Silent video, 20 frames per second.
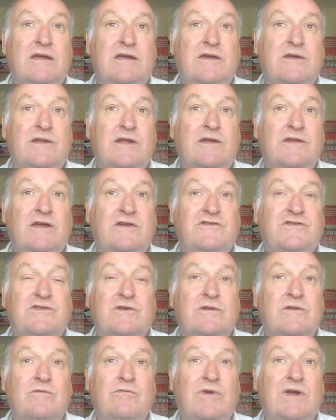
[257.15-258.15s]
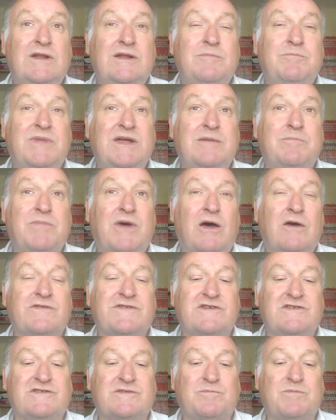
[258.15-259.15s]
They shouldn't really be
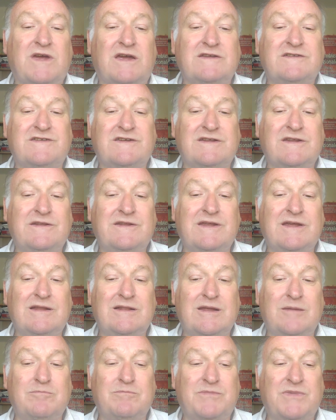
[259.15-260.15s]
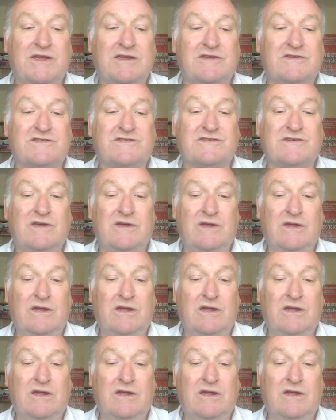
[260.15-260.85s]
participating in the Olympics